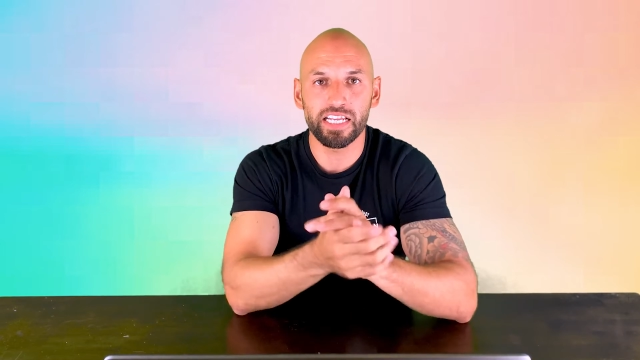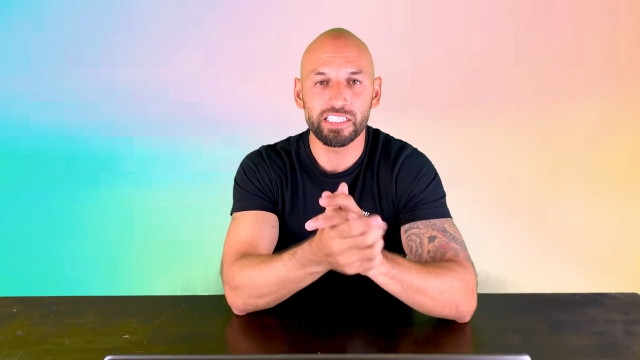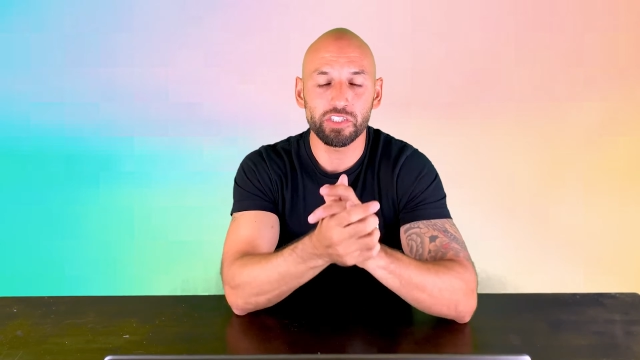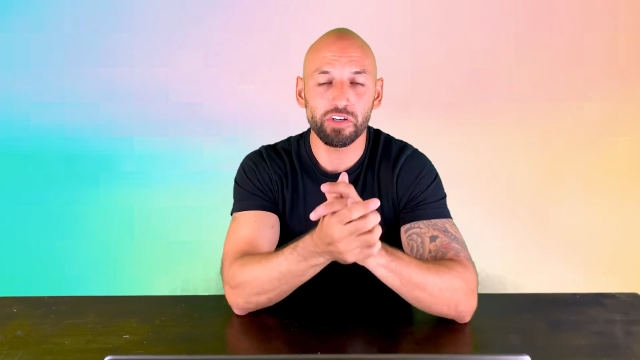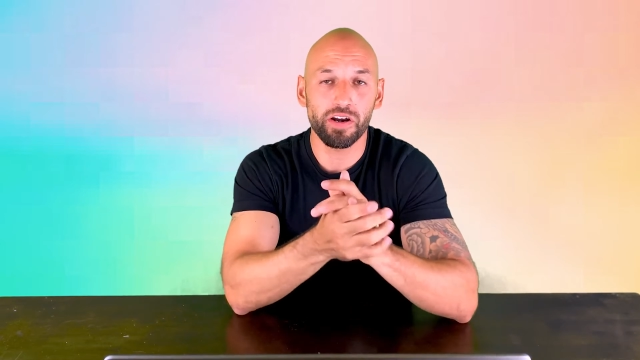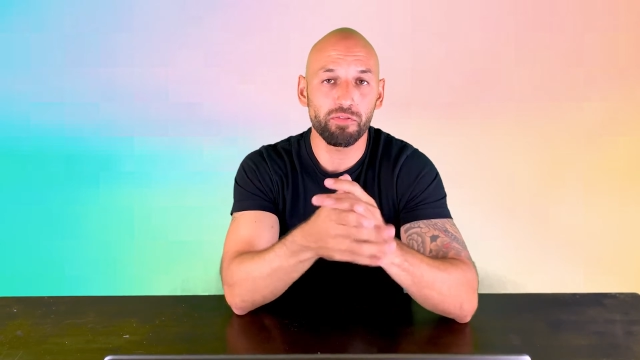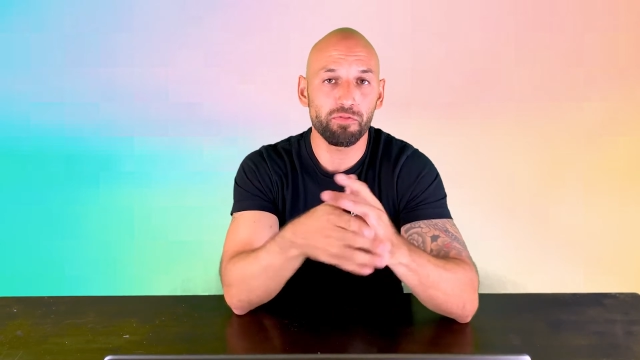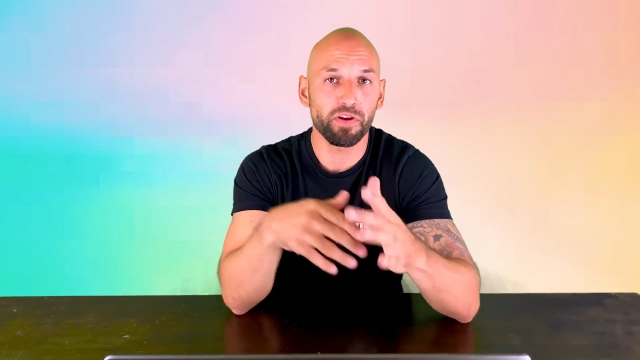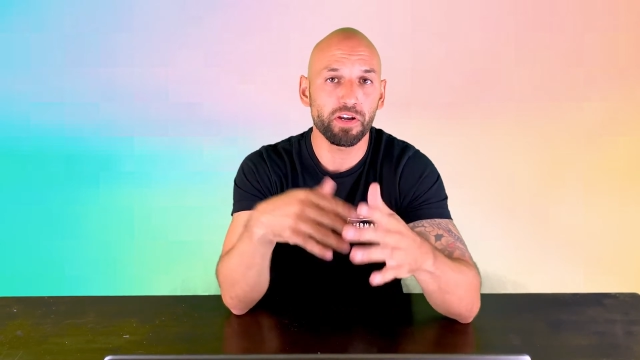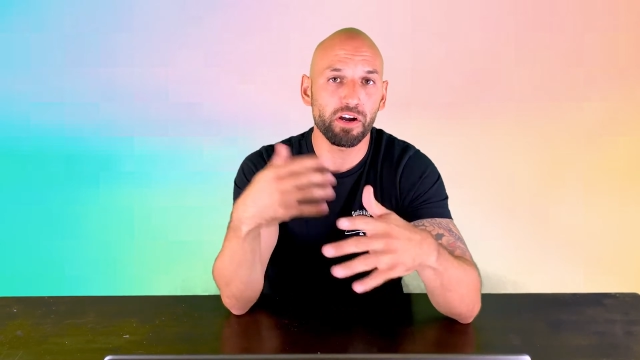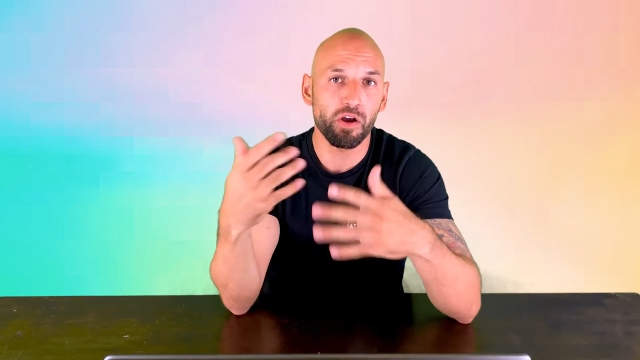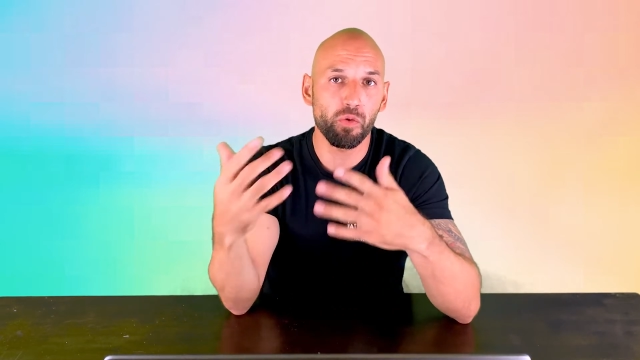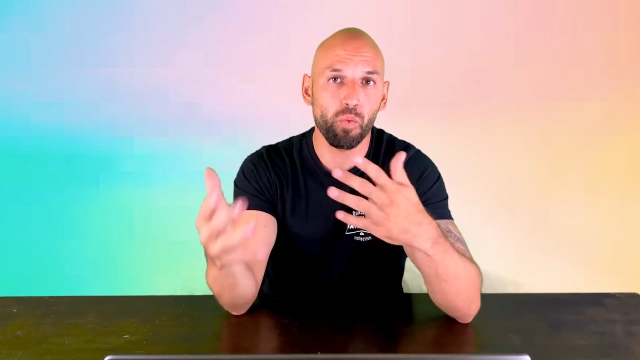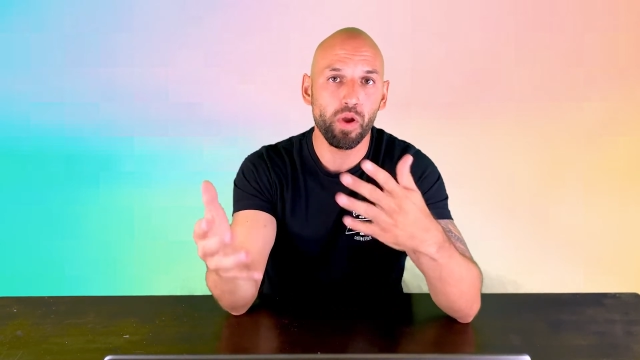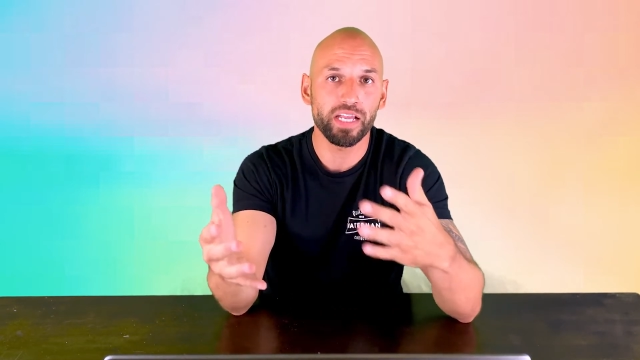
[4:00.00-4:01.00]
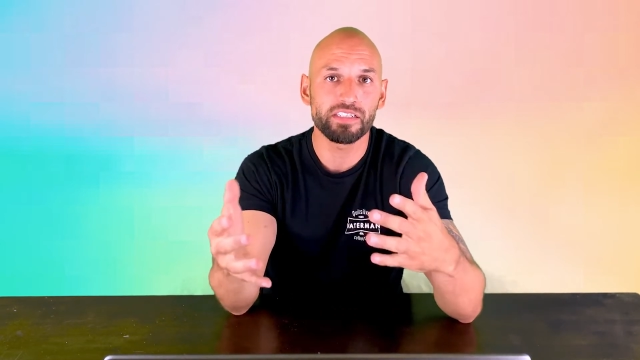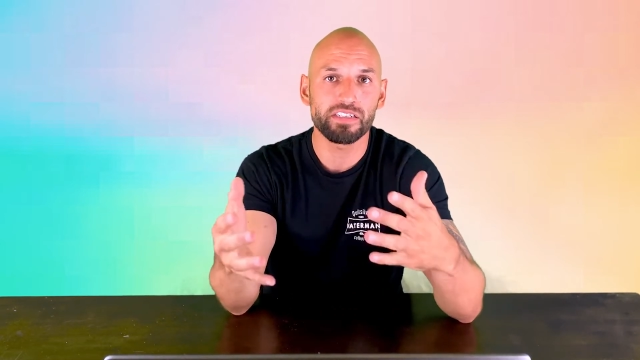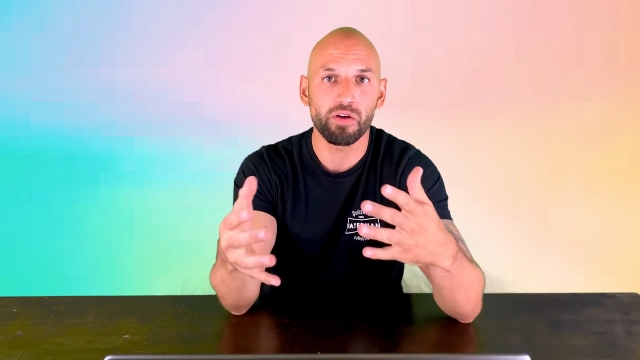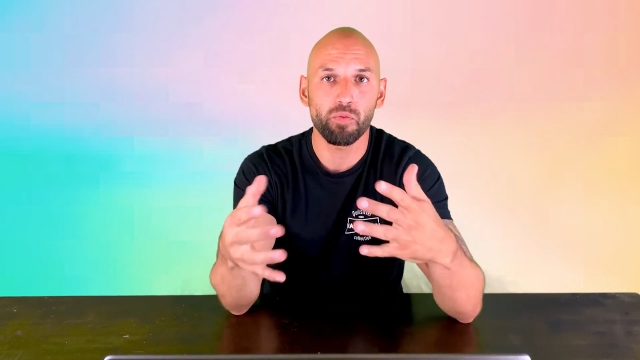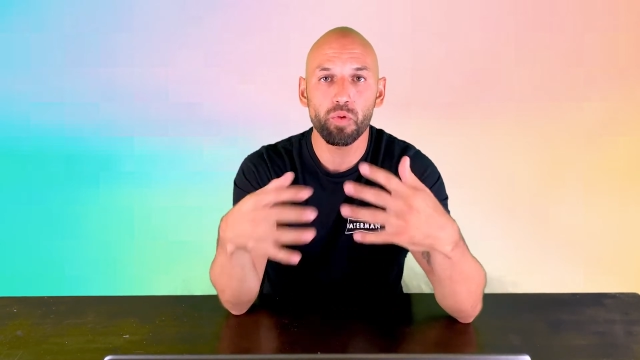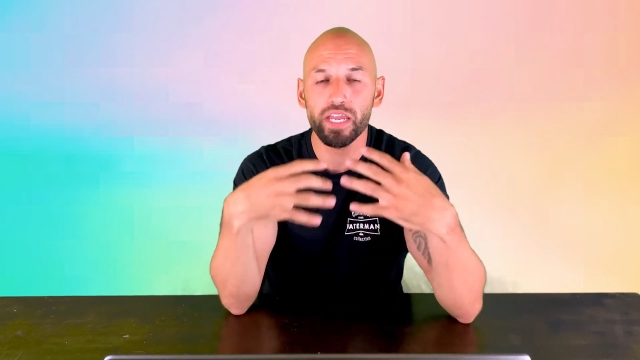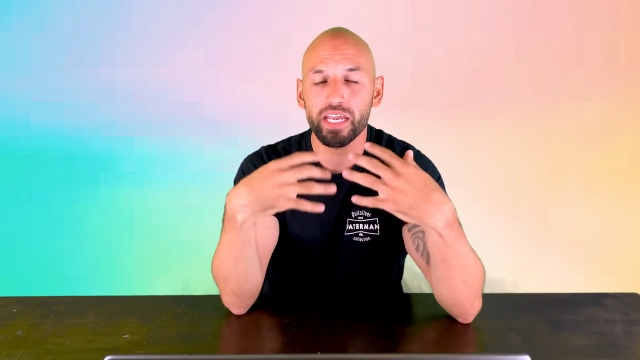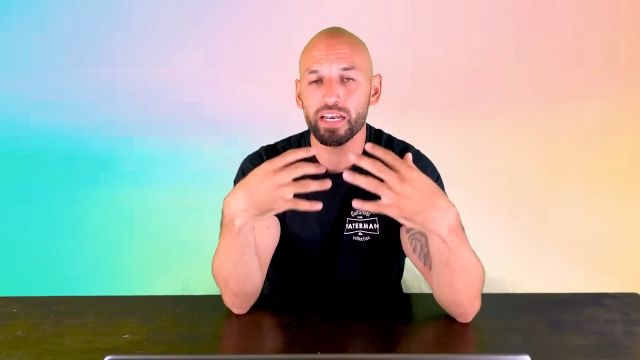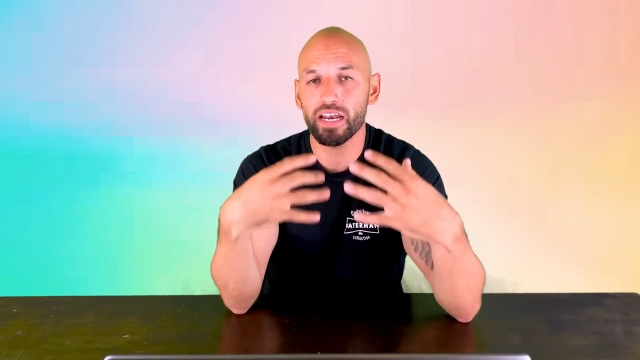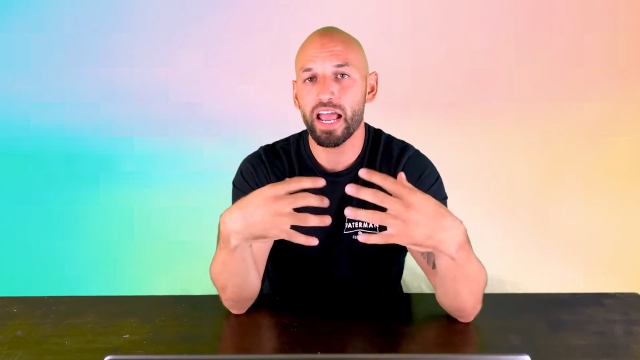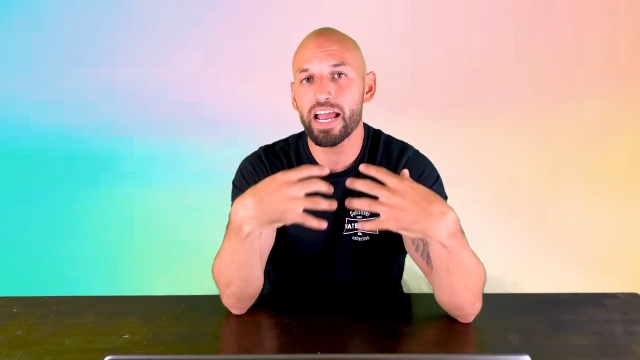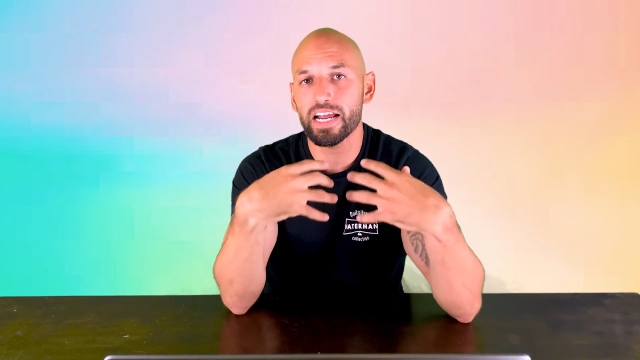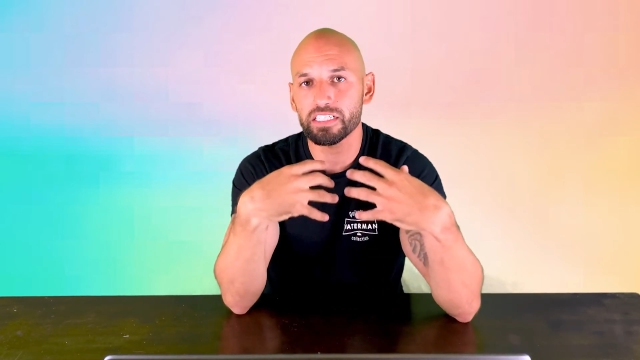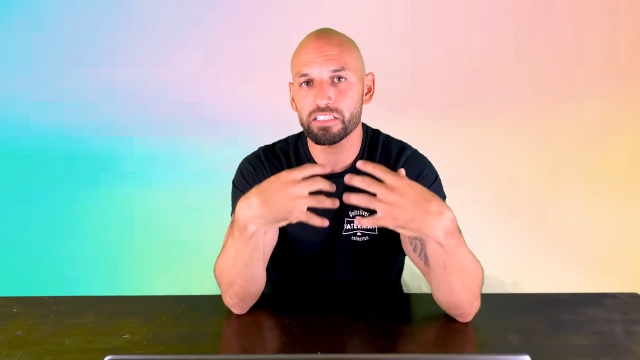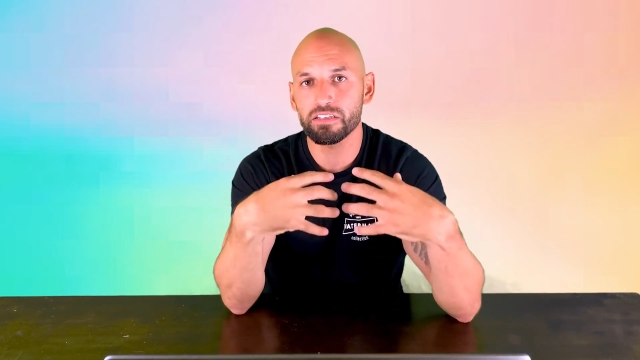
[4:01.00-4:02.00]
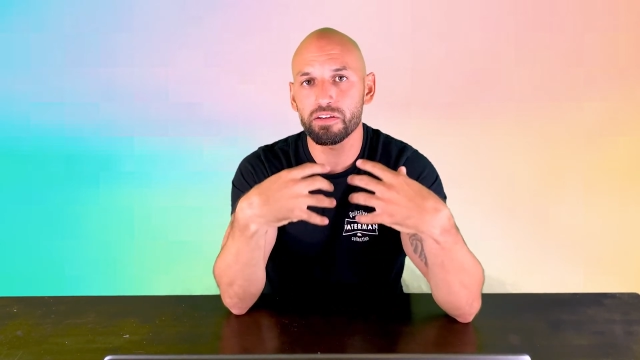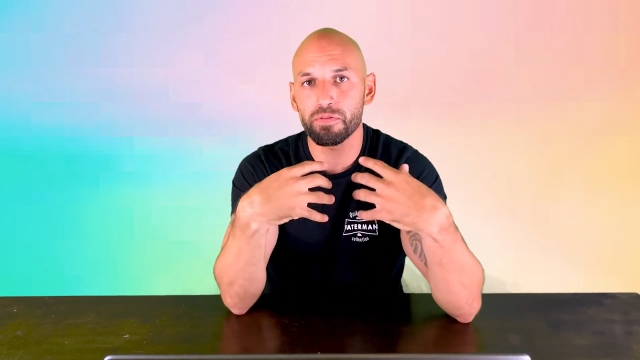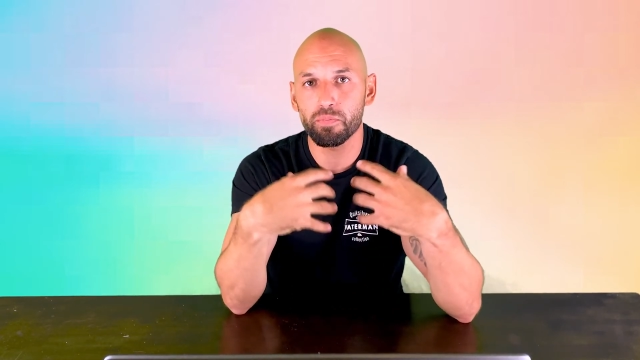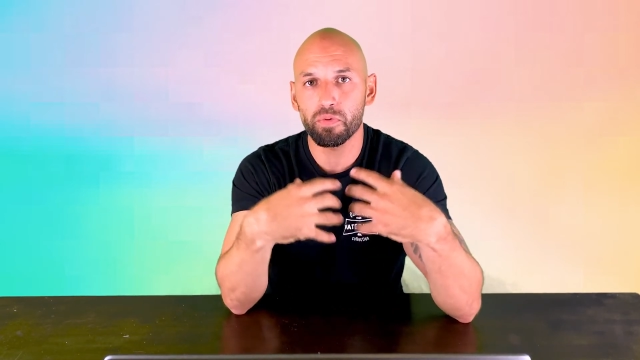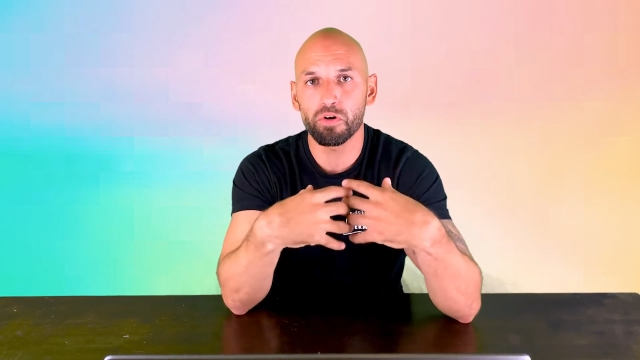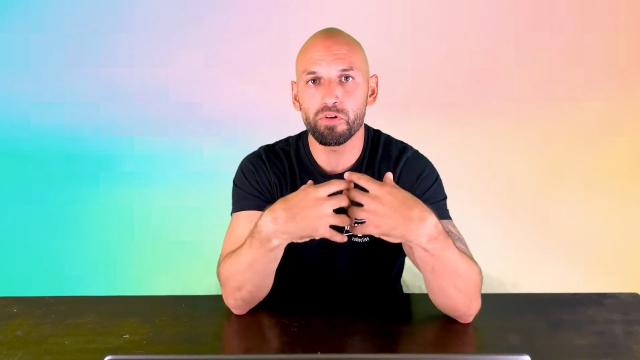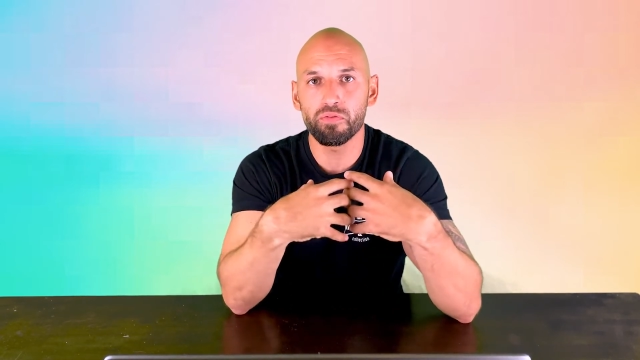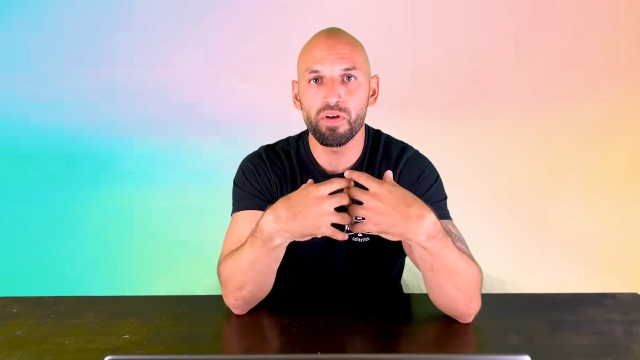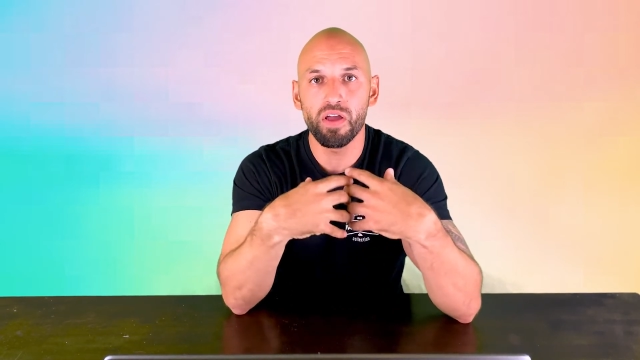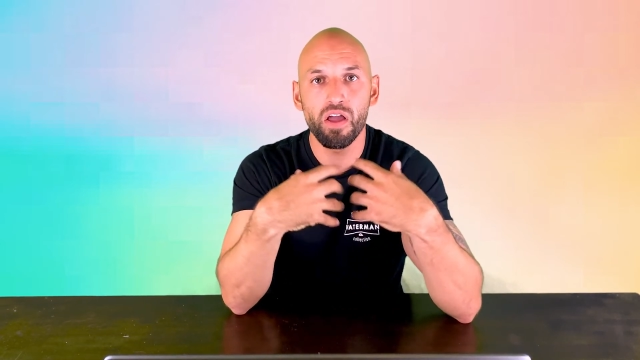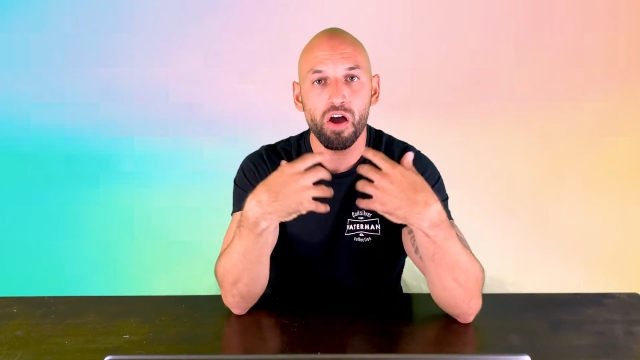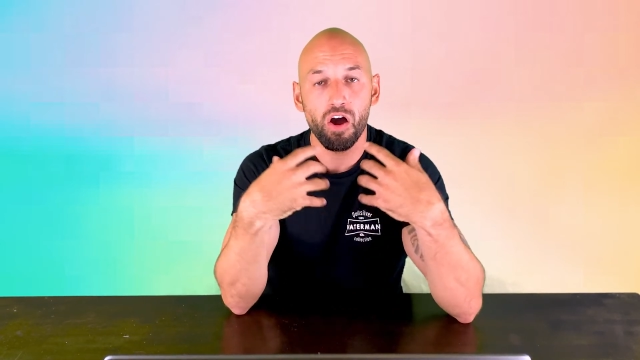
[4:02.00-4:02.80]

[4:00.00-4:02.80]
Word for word: and trying to figure out ways that we can actually improve